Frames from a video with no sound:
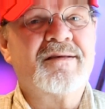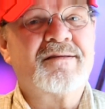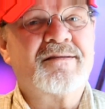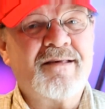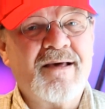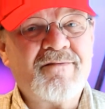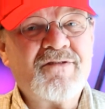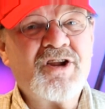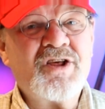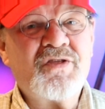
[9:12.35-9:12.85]

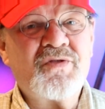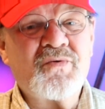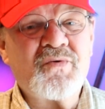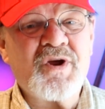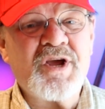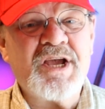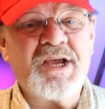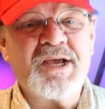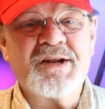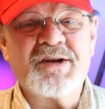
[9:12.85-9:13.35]

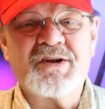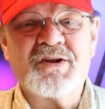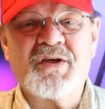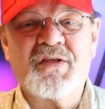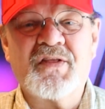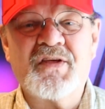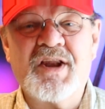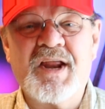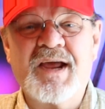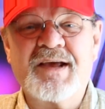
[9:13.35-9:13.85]
seventy-three
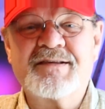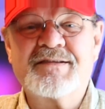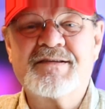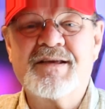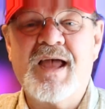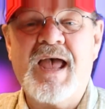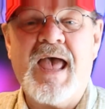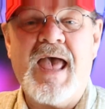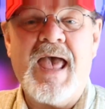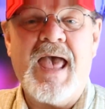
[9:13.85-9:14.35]
until the
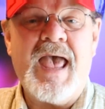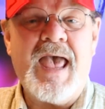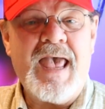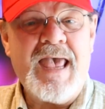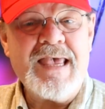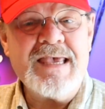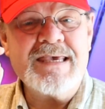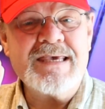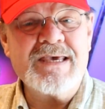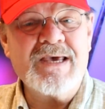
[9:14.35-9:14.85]
next,
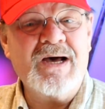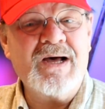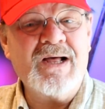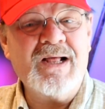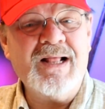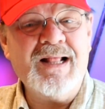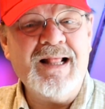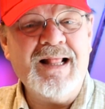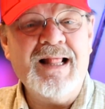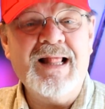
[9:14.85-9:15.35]
hey
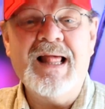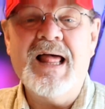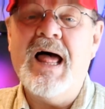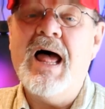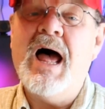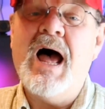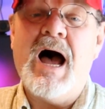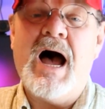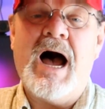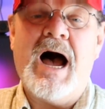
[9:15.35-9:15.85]
y'all,
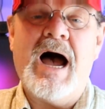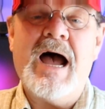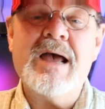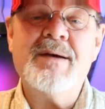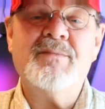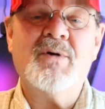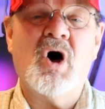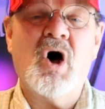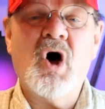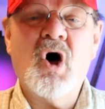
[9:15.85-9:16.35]

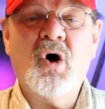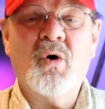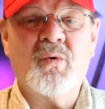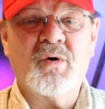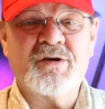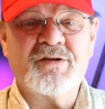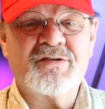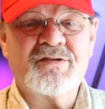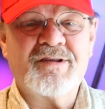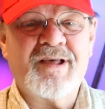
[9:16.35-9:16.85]
I'm
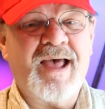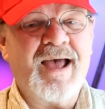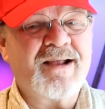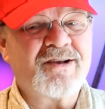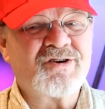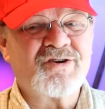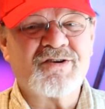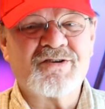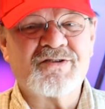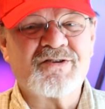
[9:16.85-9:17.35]
always
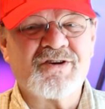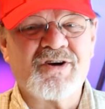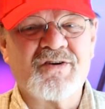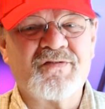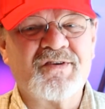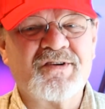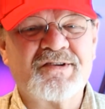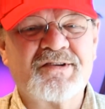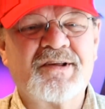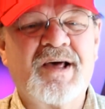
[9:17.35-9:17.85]
at your
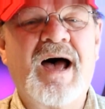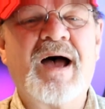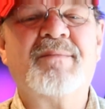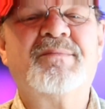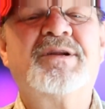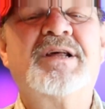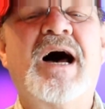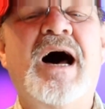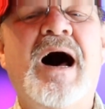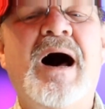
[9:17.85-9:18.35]
service.
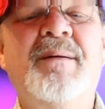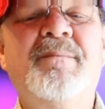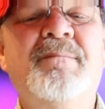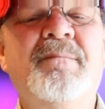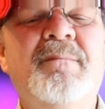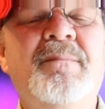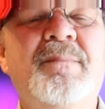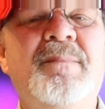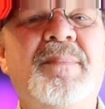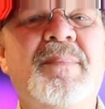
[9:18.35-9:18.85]
I'm
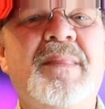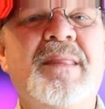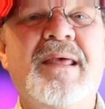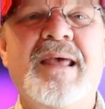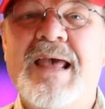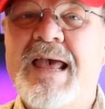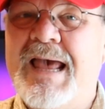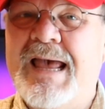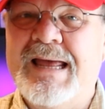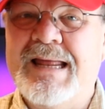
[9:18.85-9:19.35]
Tom,
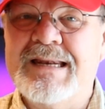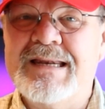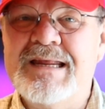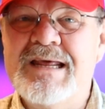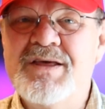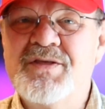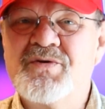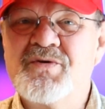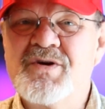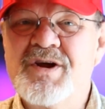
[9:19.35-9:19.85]
N
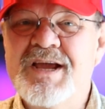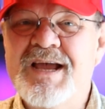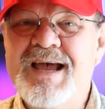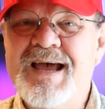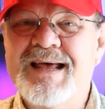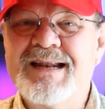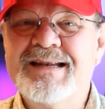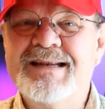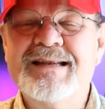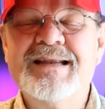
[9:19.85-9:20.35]
D three
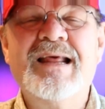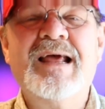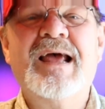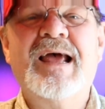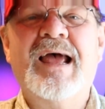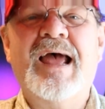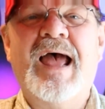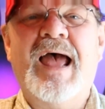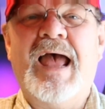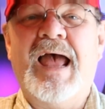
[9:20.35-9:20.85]
N,
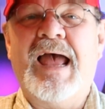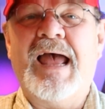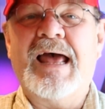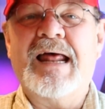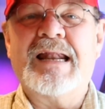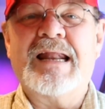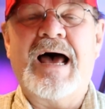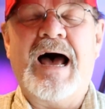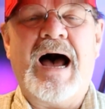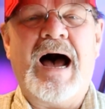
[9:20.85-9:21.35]

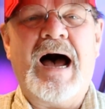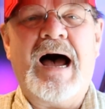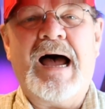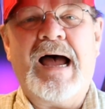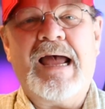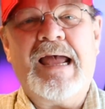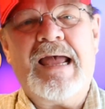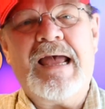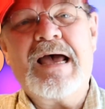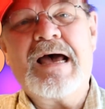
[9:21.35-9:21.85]
and
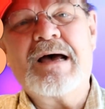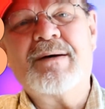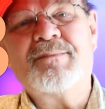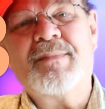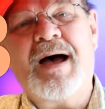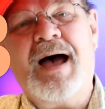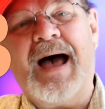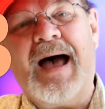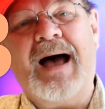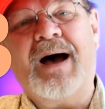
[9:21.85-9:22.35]
I
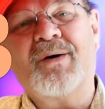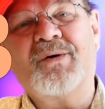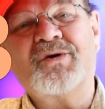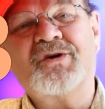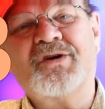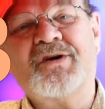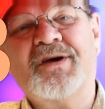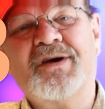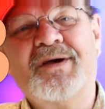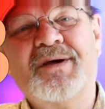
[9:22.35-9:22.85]
am
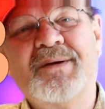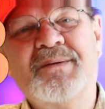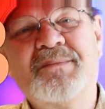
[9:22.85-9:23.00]
out.